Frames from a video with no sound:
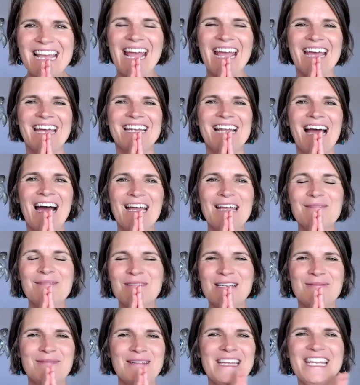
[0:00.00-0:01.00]
and I am
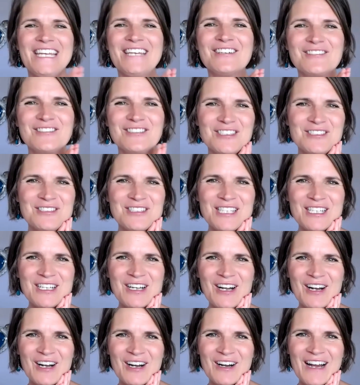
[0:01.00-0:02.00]
going to be introducing
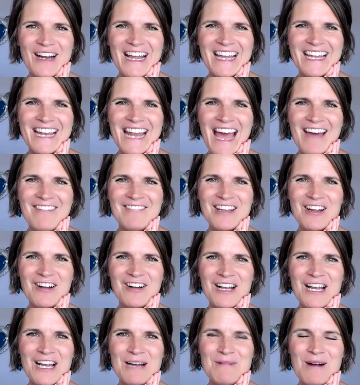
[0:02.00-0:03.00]
her and having
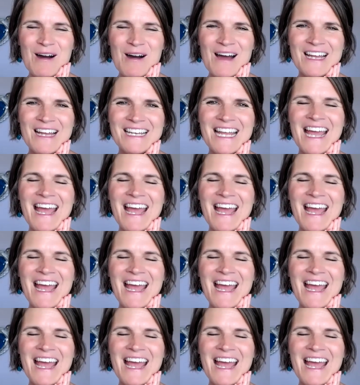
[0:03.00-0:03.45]
her come on